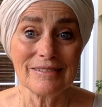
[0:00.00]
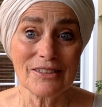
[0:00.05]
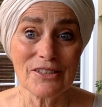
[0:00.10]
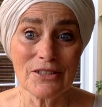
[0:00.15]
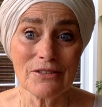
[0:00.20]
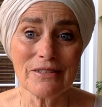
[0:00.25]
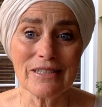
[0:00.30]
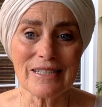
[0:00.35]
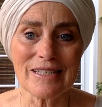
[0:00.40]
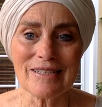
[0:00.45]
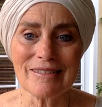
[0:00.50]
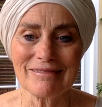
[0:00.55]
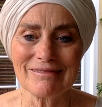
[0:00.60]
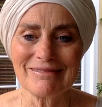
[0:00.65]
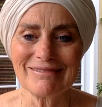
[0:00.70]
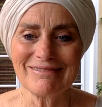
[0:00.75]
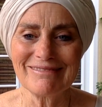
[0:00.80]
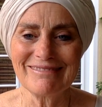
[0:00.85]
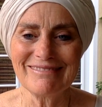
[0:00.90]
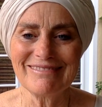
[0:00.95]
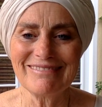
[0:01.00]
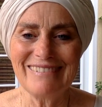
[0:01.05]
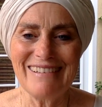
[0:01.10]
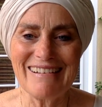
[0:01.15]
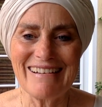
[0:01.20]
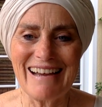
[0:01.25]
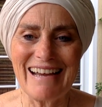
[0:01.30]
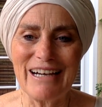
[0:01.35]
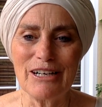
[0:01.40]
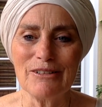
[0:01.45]
Do it
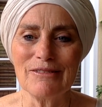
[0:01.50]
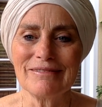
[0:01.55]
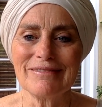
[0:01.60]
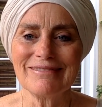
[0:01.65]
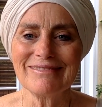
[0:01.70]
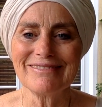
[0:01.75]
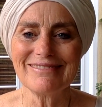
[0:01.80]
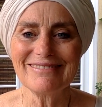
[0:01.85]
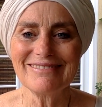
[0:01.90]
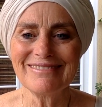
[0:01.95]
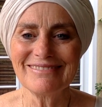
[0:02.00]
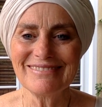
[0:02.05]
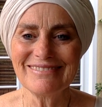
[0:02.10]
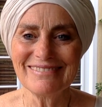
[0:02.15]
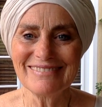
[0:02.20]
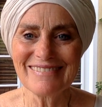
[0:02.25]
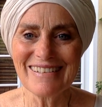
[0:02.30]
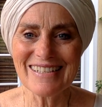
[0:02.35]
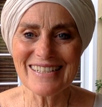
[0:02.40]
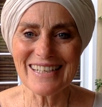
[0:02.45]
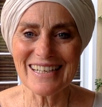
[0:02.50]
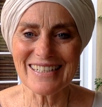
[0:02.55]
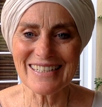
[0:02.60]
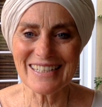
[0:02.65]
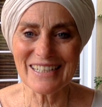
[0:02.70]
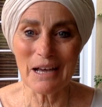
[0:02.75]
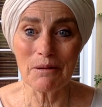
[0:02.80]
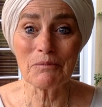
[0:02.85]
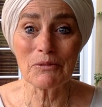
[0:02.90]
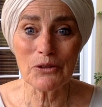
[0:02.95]
now.
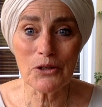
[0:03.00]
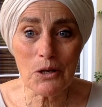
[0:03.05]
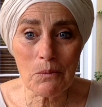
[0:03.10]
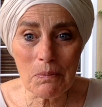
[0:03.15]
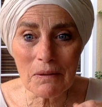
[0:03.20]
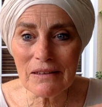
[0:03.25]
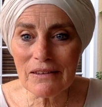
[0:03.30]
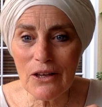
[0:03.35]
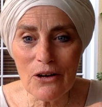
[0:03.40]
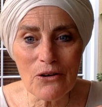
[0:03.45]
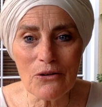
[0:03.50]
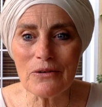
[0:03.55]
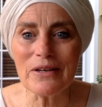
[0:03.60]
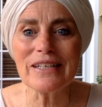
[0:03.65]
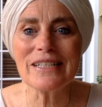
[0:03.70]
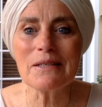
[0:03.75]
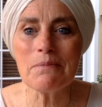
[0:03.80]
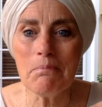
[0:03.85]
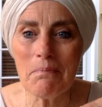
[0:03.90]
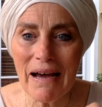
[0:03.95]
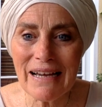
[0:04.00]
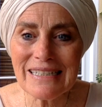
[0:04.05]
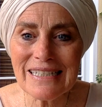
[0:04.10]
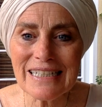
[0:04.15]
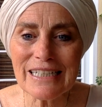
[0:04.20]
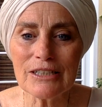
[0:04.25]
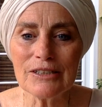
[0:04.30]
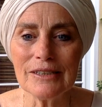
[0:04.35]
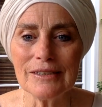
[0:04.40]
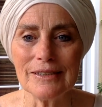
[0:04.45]
Satnam. Look below. It's
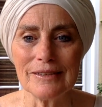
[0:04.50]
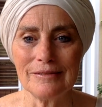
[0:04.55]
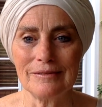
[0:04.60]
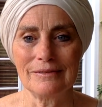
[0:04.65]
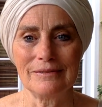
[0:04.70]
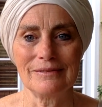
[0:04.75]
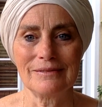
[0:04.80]
magical.